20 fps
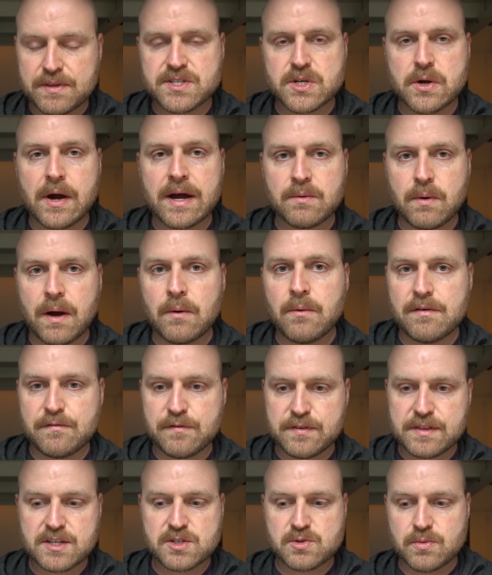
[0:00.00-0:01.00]
So I, I went
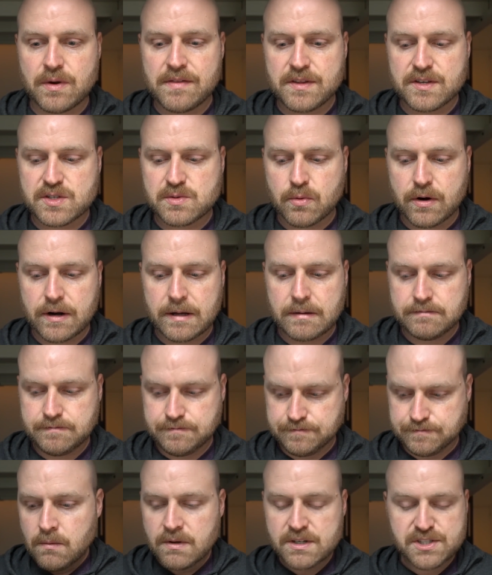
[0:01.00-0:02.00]
for this run this
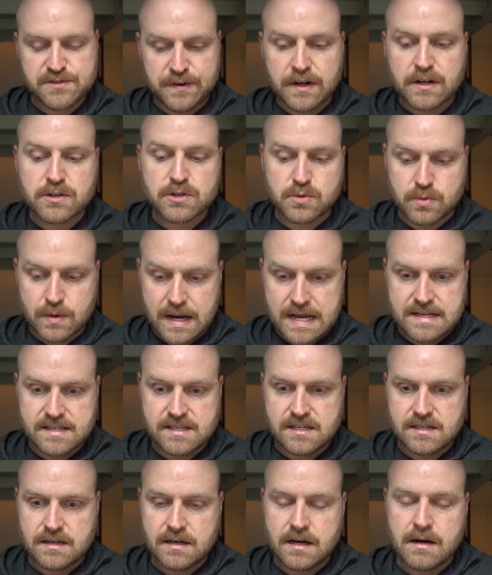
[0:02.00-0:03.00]
morning, which felt
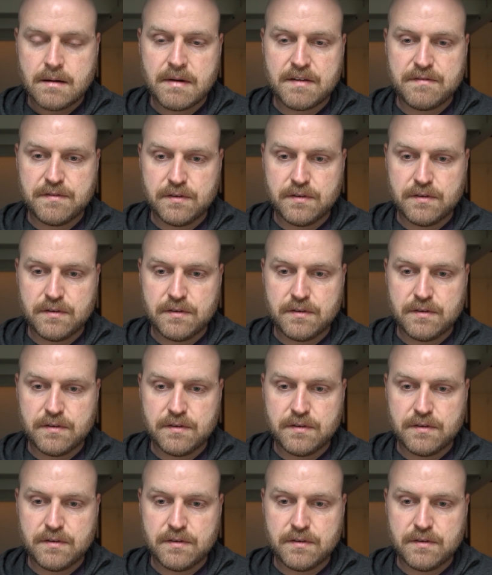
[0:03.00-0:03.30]
great. Um, I